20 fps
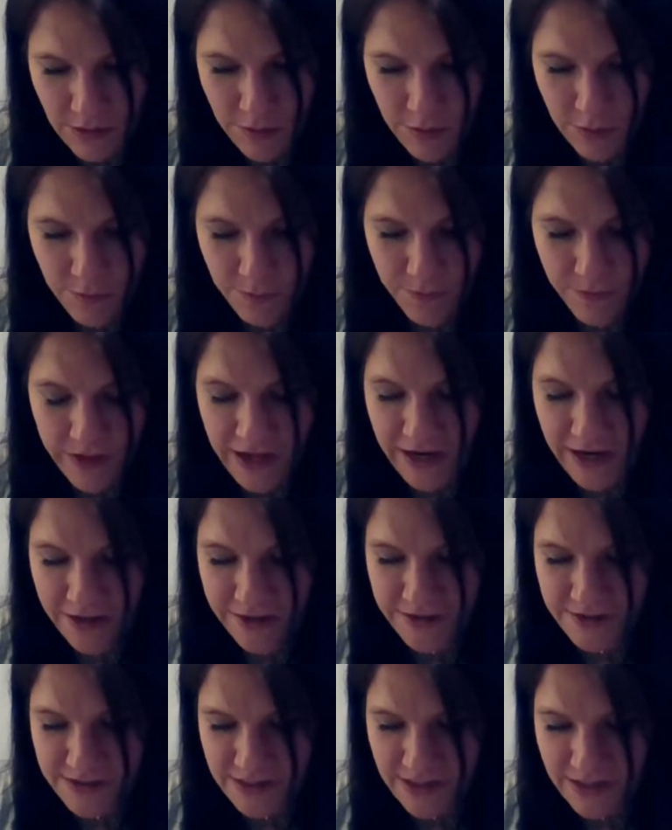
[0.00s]
Oh, they're flat
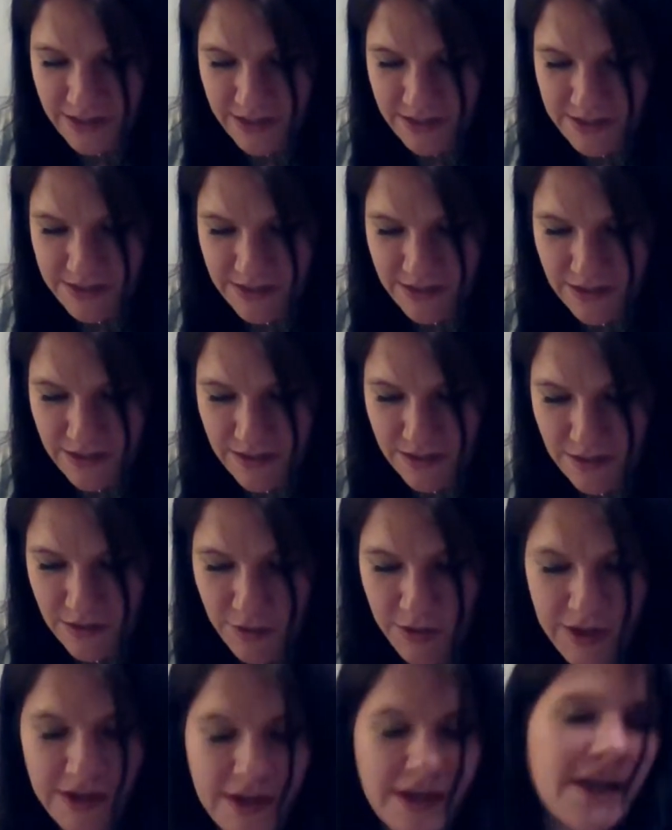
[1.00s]
on the side. I see.
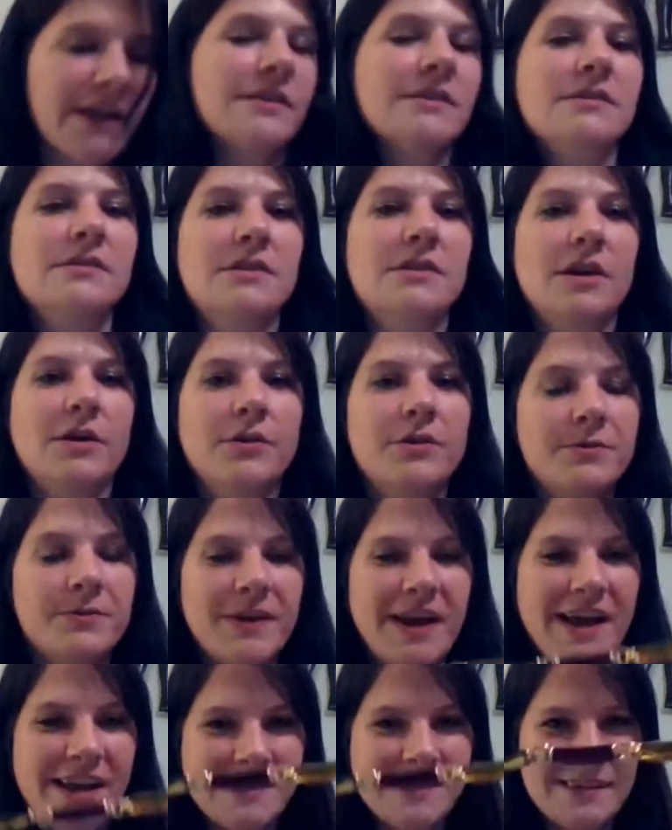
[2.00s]
Okay, yeah. No, they're
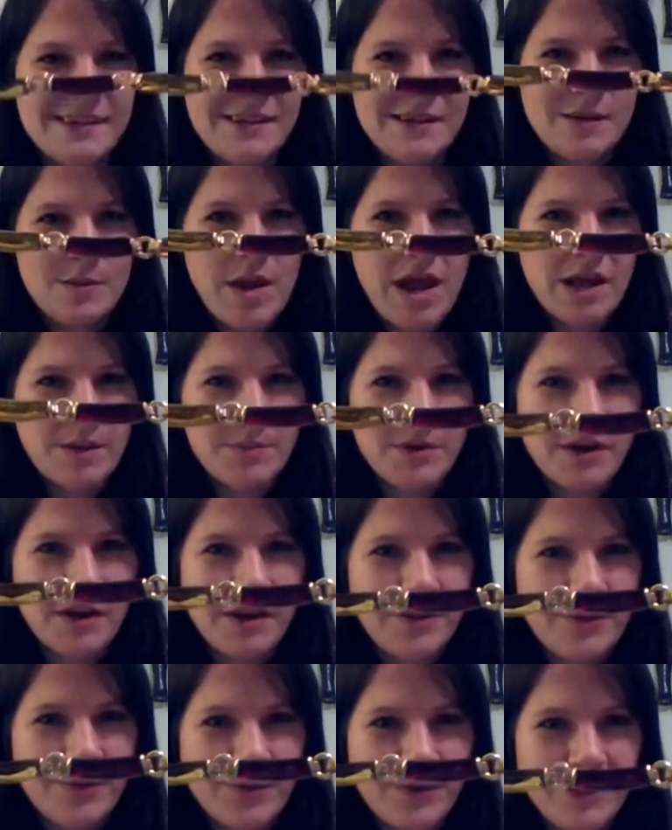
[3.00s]
faceted in the back, but
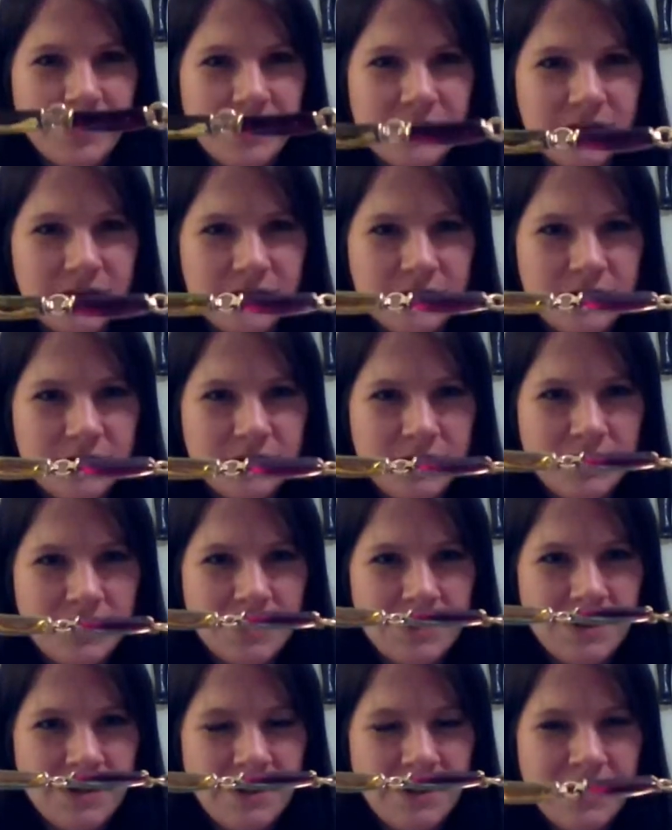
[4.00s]
not in the front.
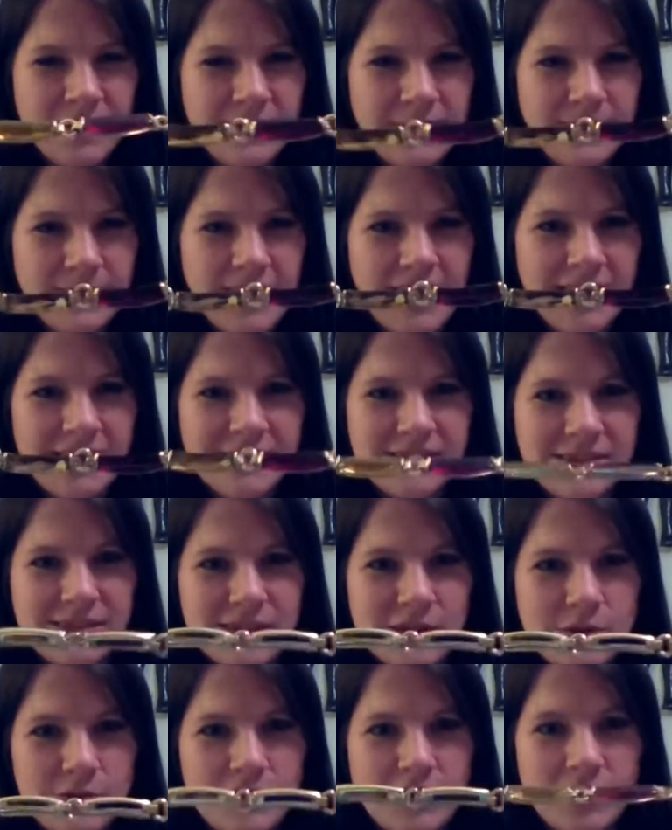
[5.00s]
That is
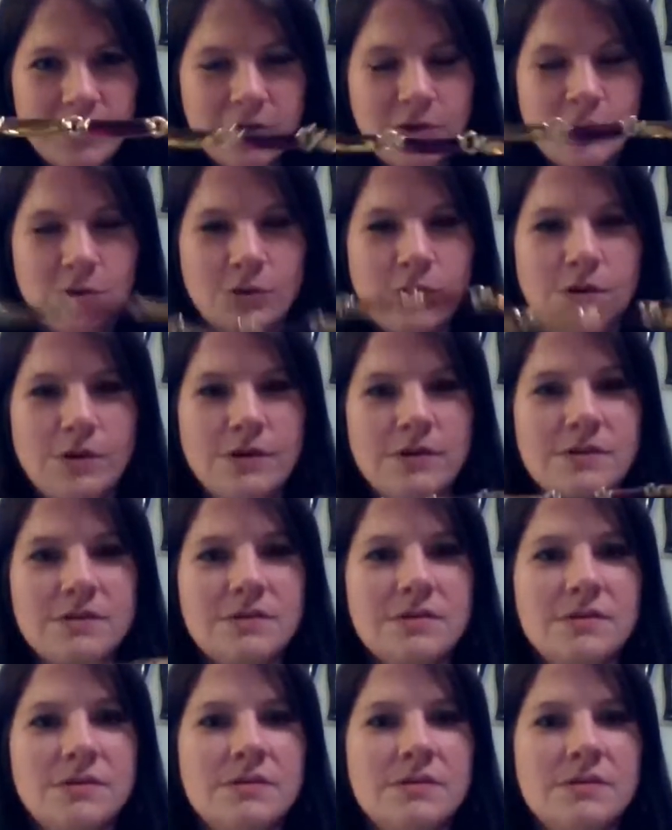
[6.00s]
so darn cool.